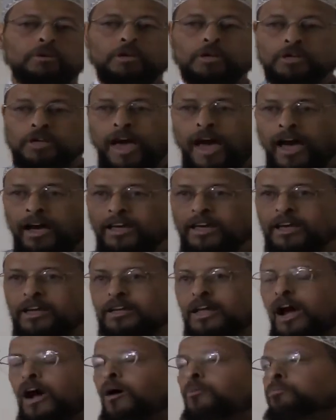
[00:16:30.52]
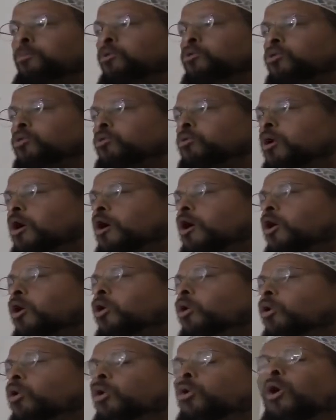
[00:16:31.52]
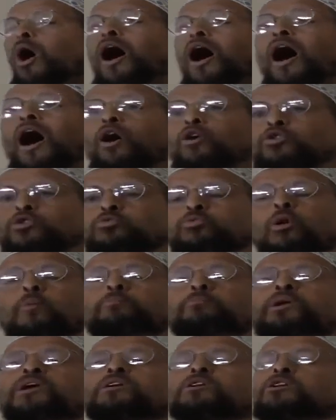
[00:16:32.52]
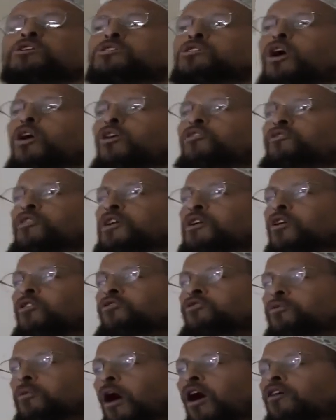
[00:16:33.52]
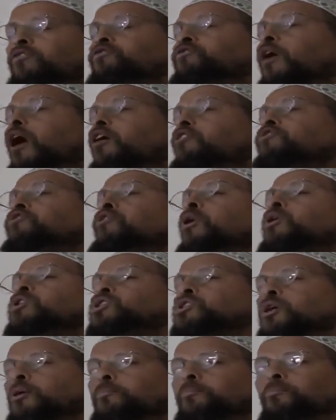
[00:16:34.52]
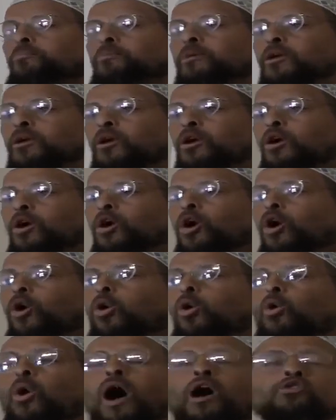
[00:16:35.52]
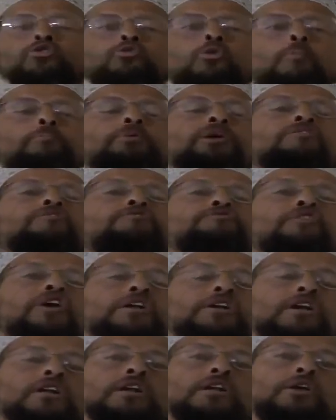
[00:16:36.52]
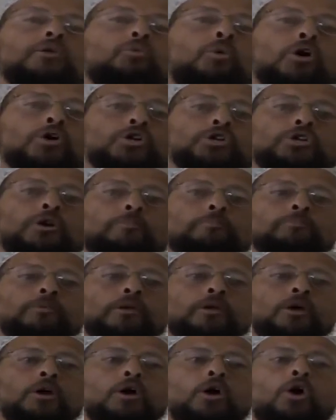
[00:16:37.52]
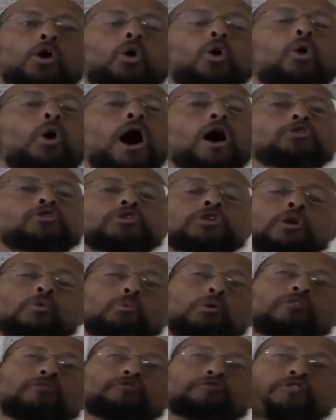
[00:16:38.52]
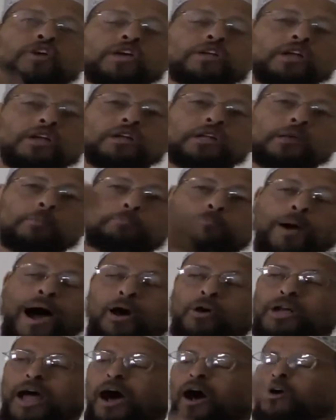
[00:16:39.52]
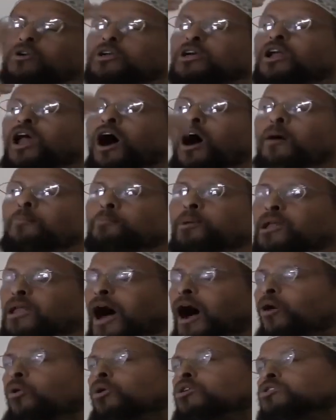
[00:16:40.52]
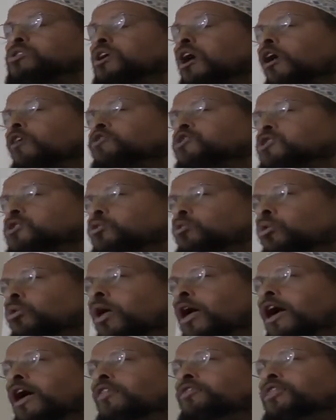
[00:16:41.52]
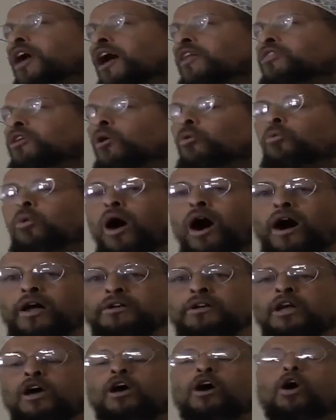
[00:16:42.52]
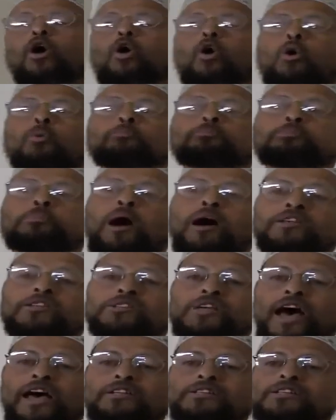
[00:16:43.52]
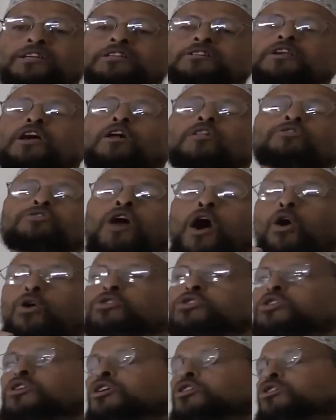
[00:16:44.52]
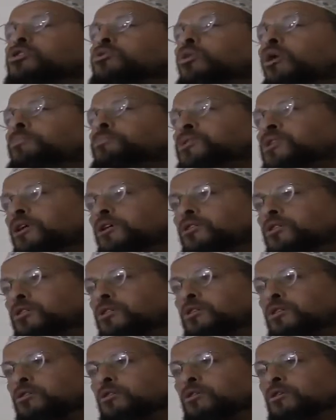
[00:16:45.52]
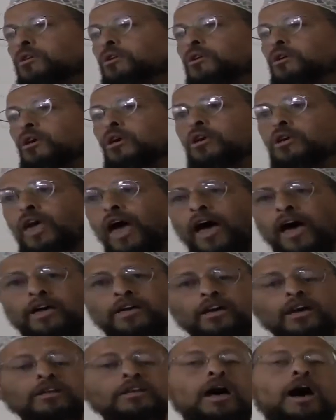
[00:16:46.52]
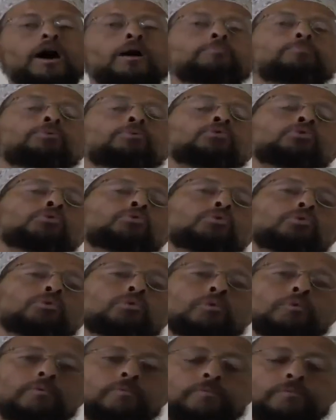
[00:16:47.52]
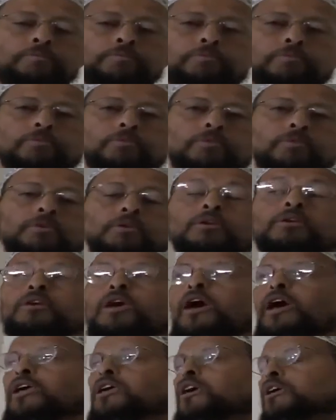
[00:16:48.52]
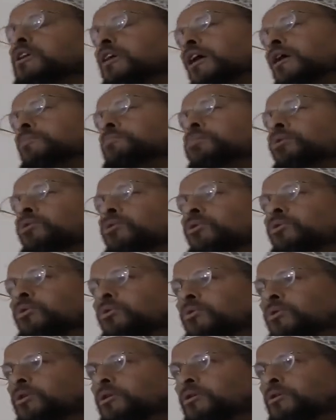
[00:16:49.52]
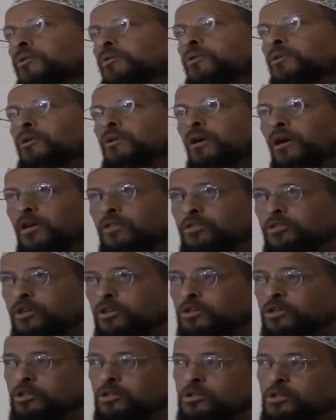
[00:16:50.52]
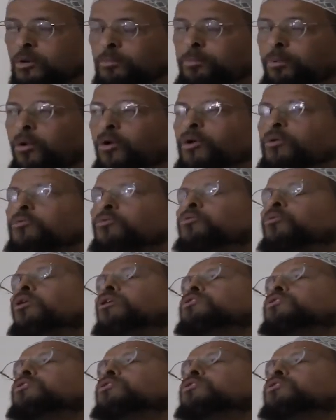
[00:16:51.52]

Iyaka na'budu. Who else would be deserving of, of, of worship? Who else would be fittingly worshiped? Who else can we fittingly bow down and humble ourselves to than the one whom possesses those descriptions? Iyaka abudu. Iyaka na'budu. And this is the point we